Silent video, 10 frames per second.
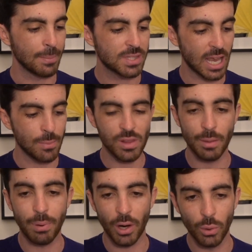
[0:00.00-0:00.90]
Same with a
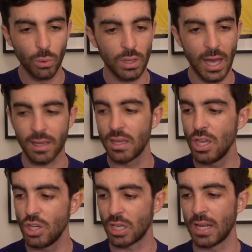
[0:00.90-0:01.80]
bottle. Like
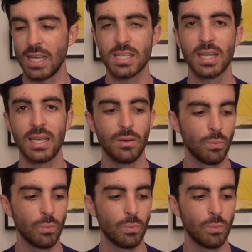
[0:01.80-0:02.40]
you can easily,